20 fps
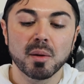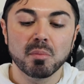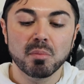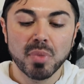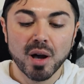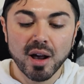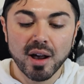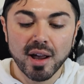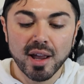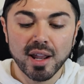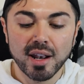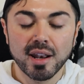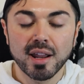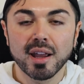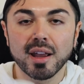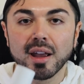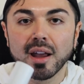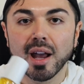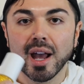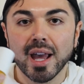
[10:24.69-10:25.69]
But
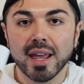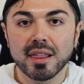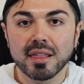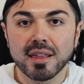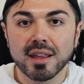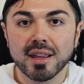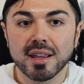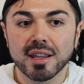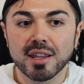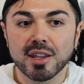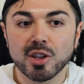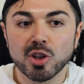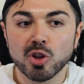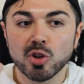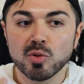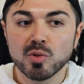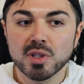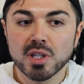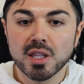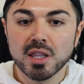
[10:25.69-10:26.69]
I think
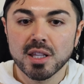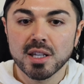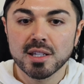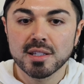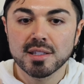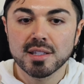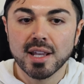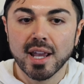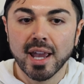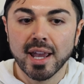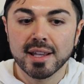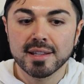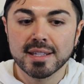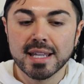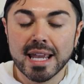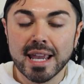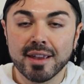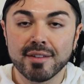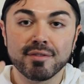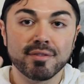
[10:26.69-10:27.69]
using this as
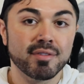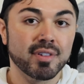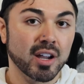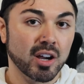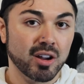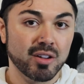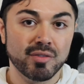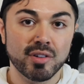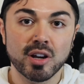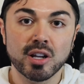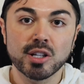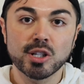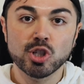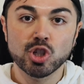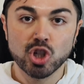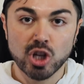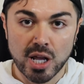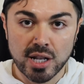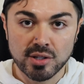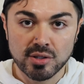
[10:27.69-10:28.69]
a very, very
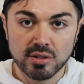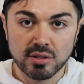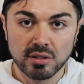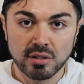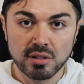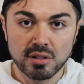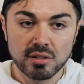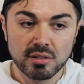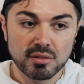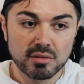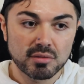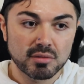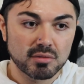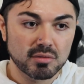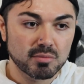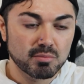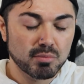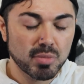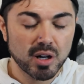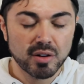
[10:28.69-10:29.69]
gentle,
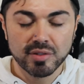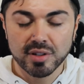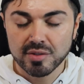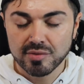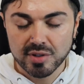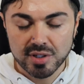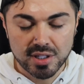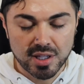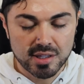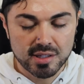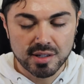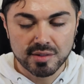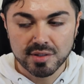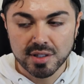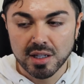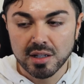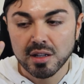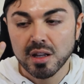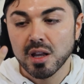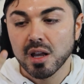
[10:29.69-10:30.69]
perfect for sensitive
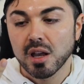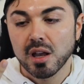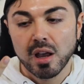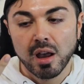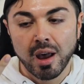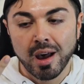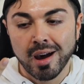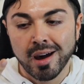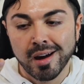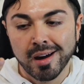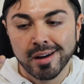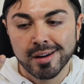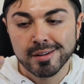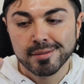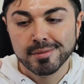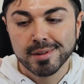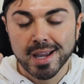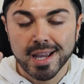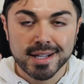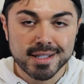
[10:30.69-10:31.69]
skin,
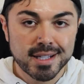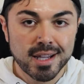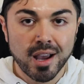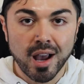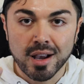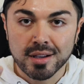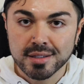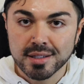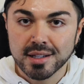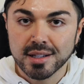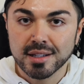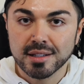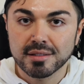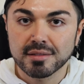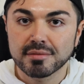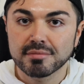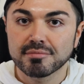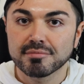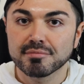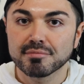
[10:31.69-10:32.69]
antioxidant
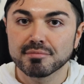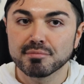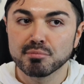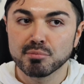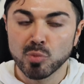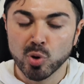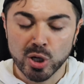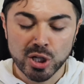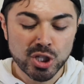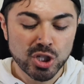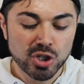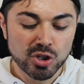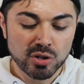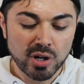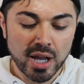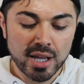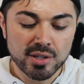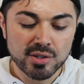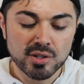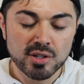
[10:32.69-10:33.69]

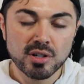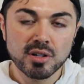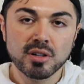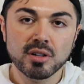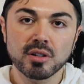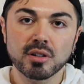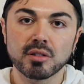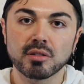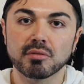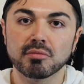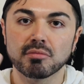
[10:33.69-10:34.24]
moisturizer,